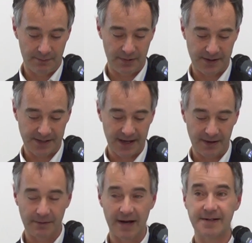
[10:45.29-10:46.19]
because
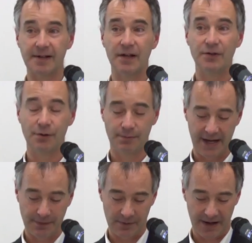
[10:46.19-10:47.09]
otherwise a new
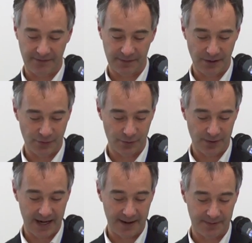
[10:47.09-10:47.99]
plan will have to be
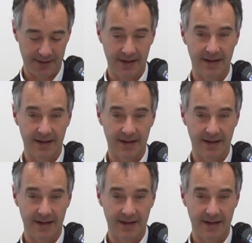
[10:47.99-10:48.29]
drawn up.